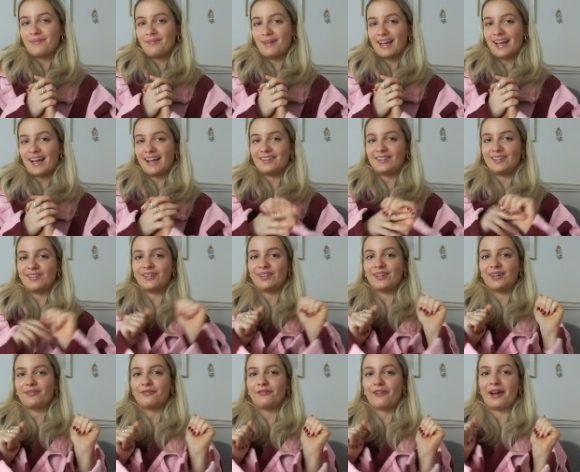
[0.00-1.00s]
me and
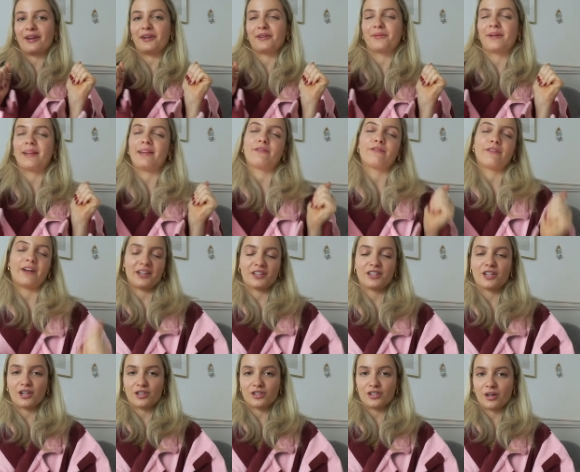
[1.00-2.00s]
you find it really fun
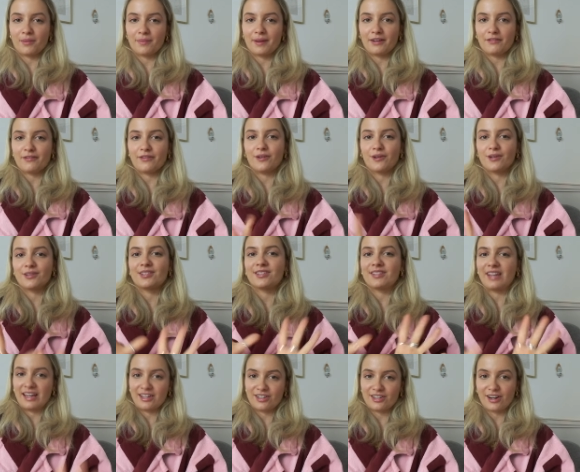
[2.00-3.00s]
to go shopping for
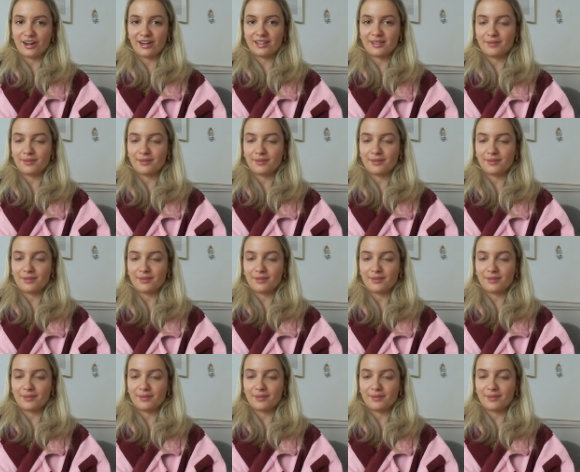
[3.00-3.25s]
stationery